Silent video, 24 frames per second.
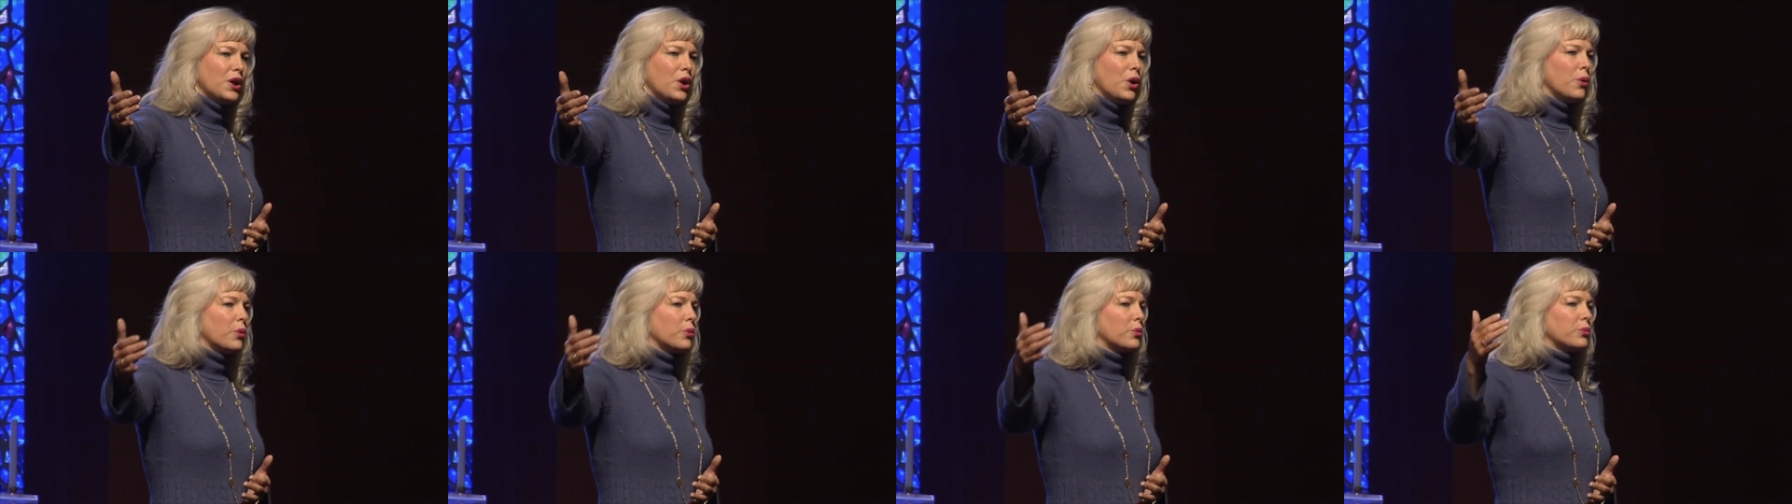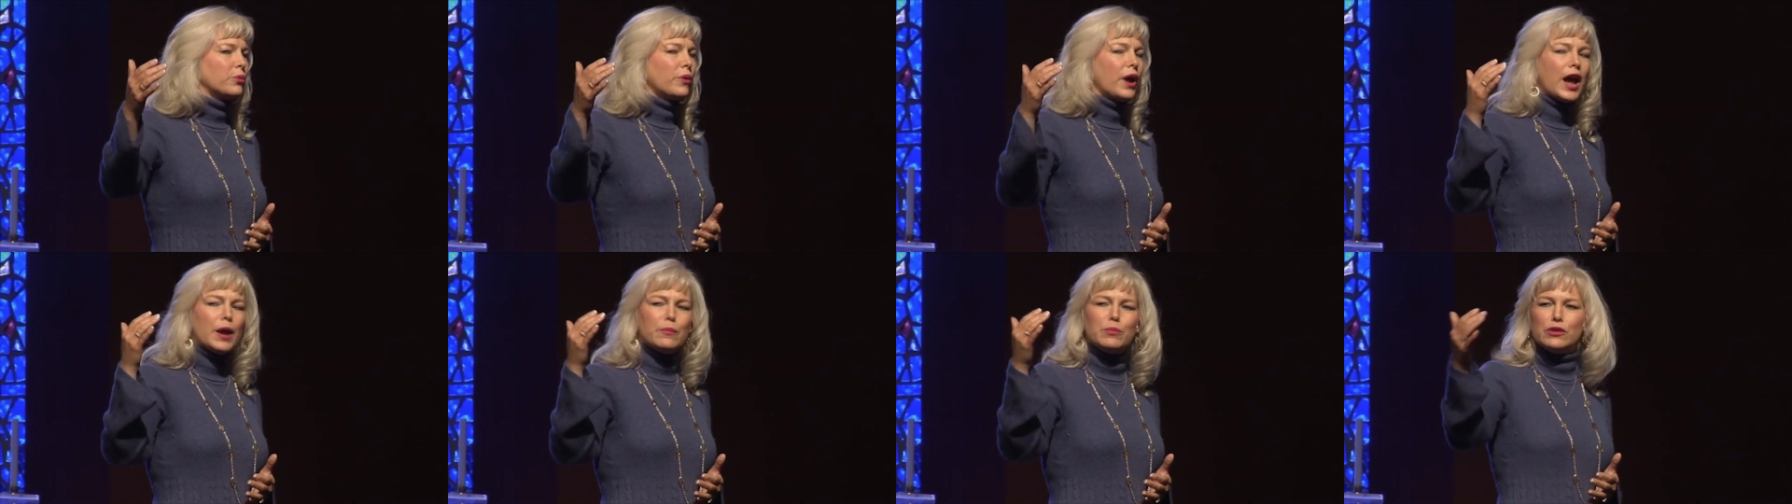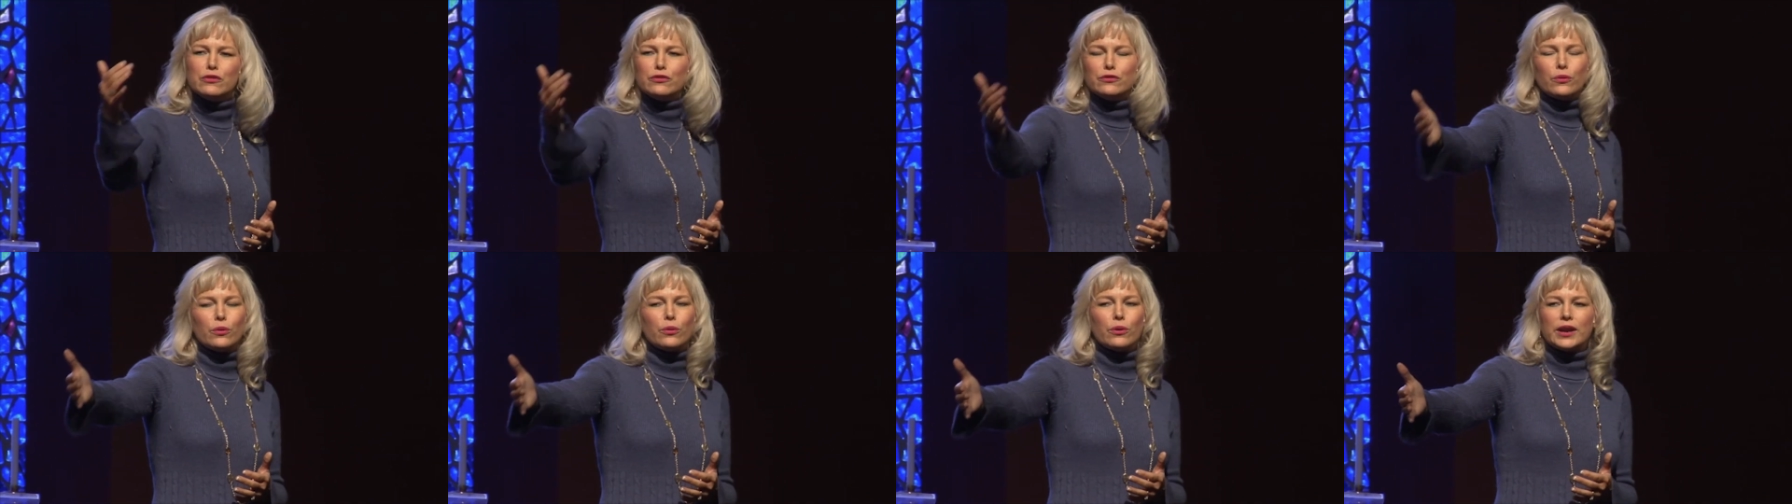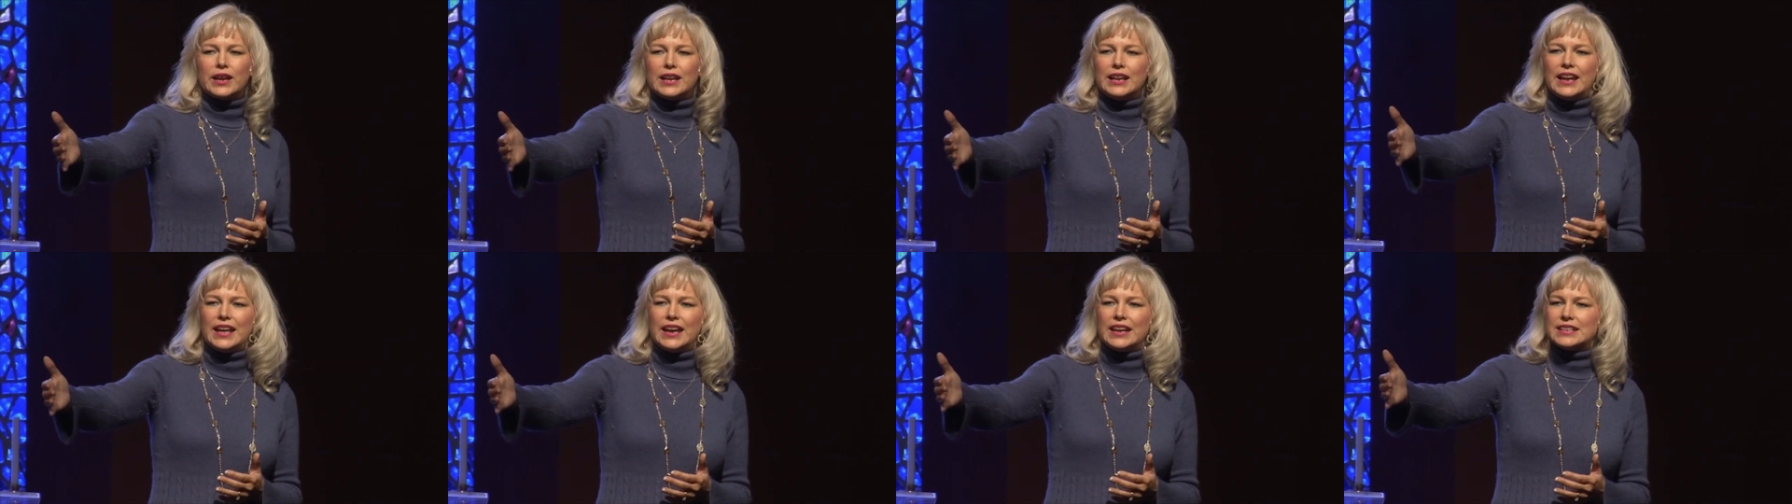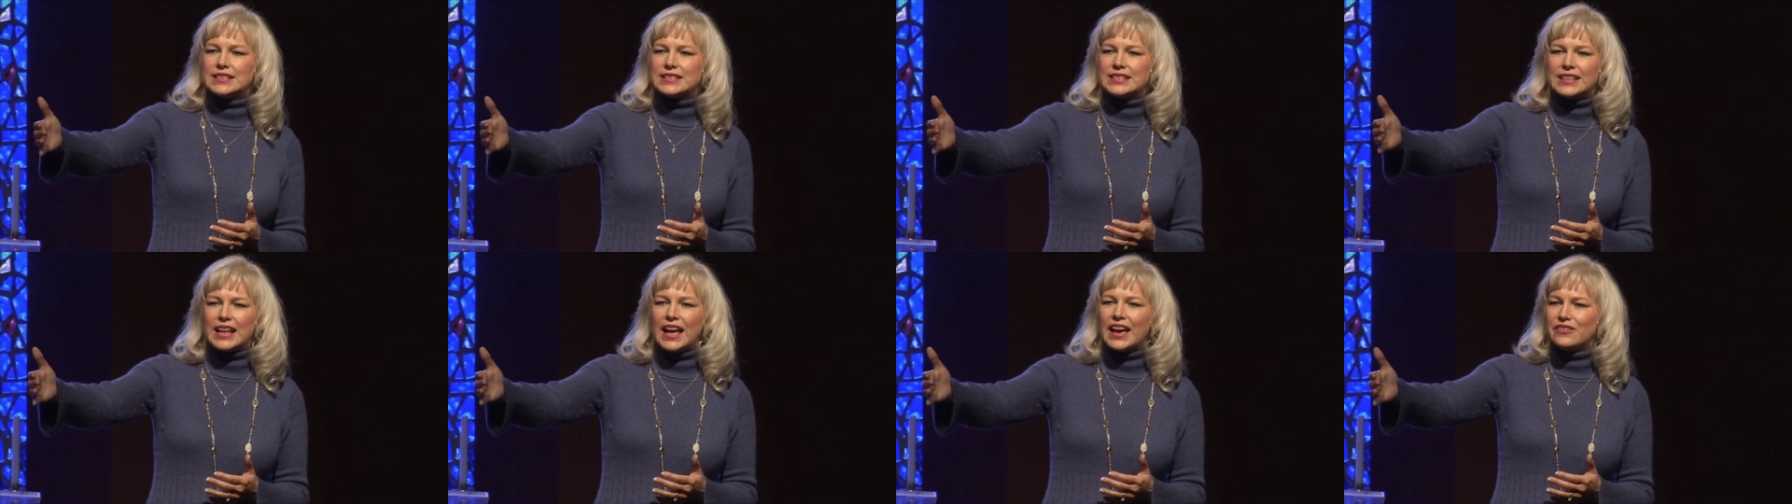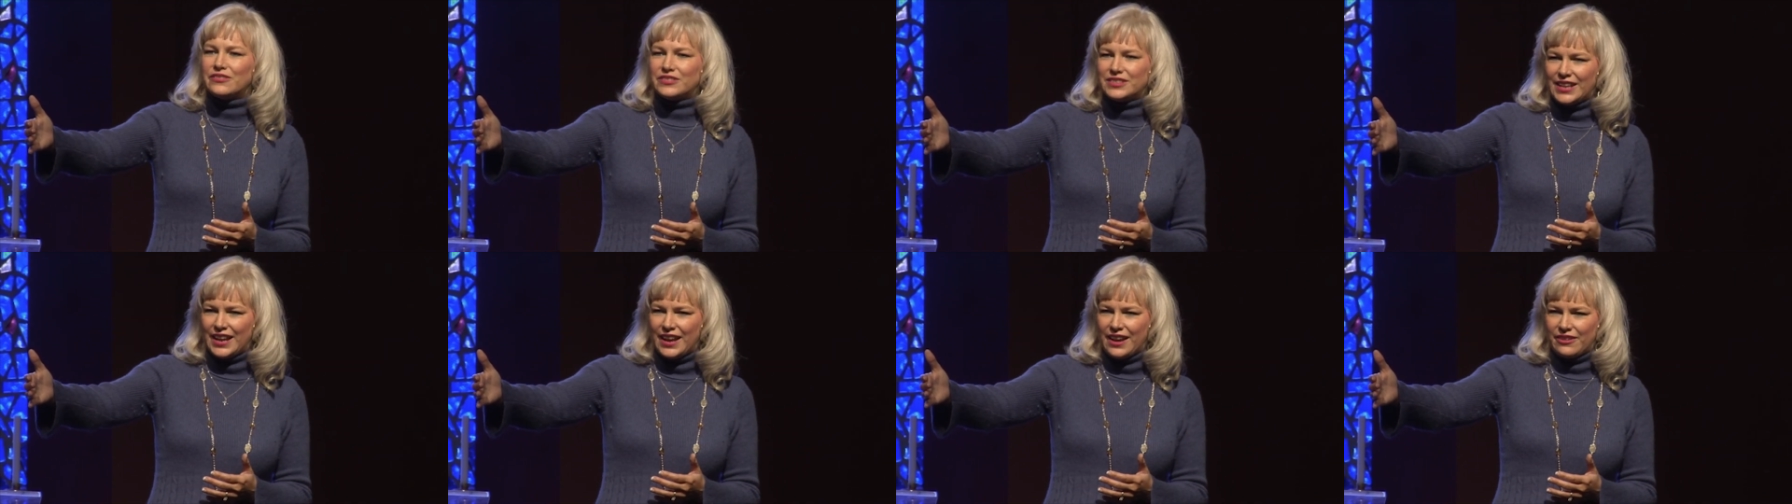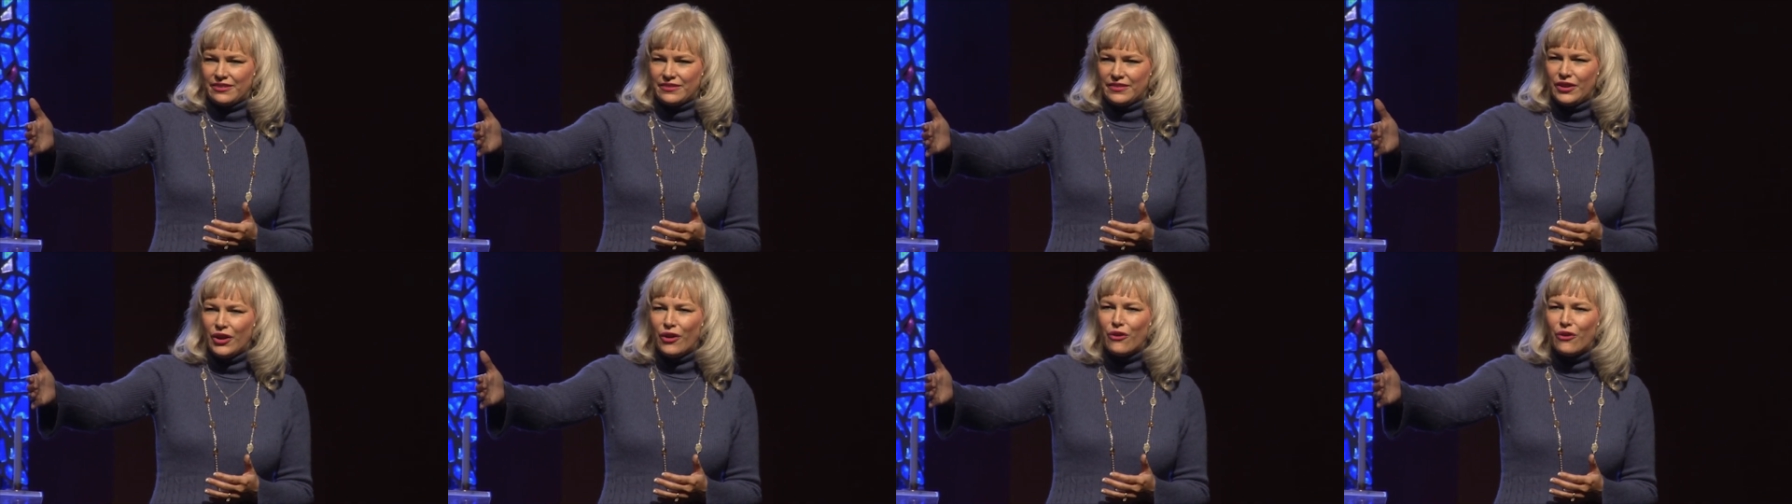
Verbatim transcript: right before he laid his life down